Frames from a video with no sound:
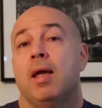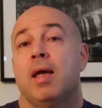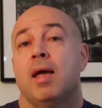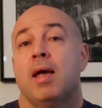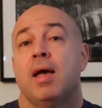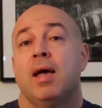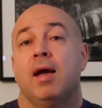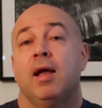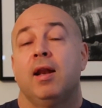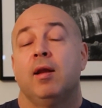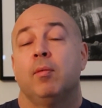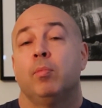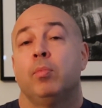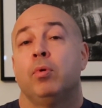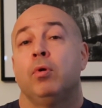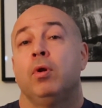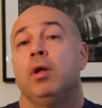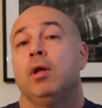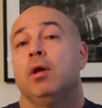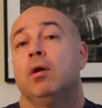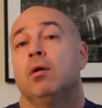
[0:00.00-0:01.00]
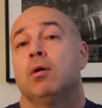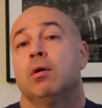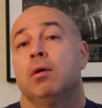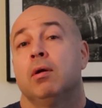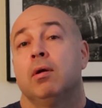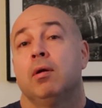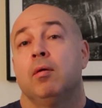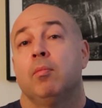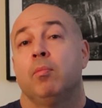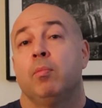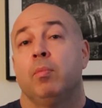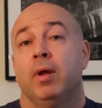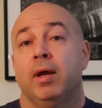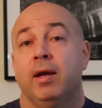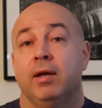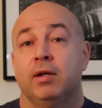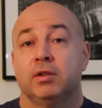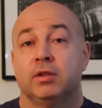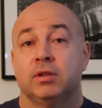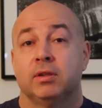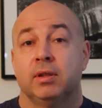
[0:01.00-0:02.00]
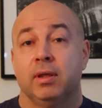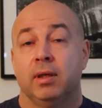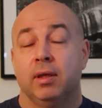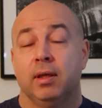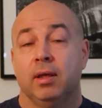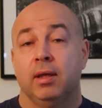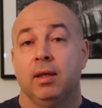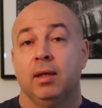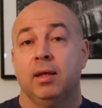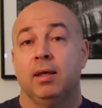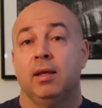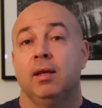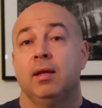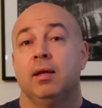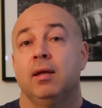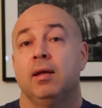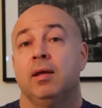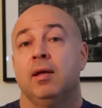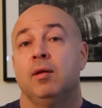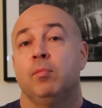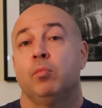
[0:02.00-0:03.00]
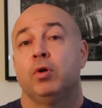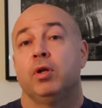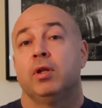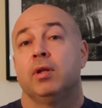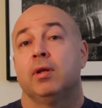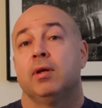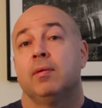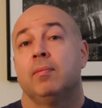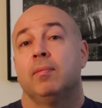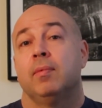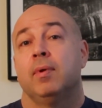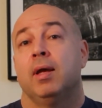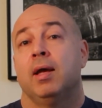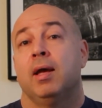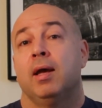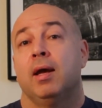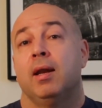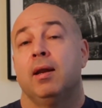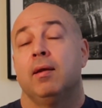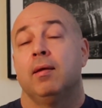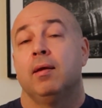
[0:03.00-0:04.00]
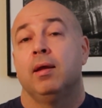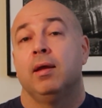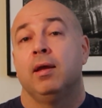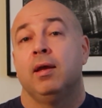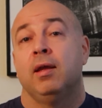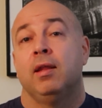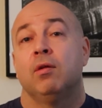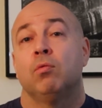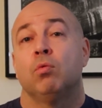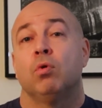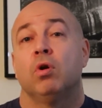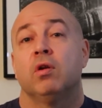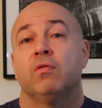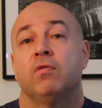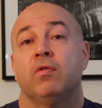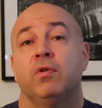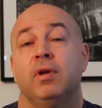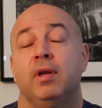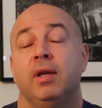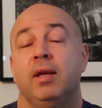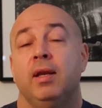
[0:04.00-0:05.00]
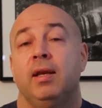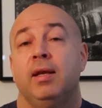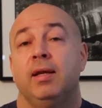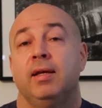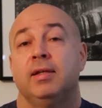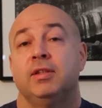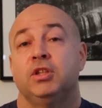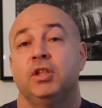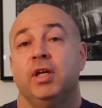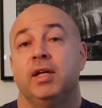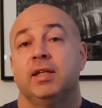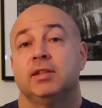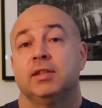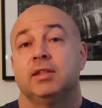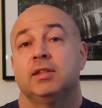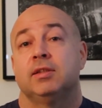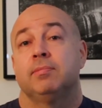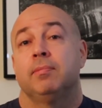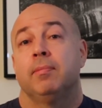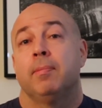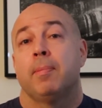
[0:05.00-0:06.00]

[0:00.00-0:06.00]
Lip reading: and putting your players in Briton and in the world of Degenesis.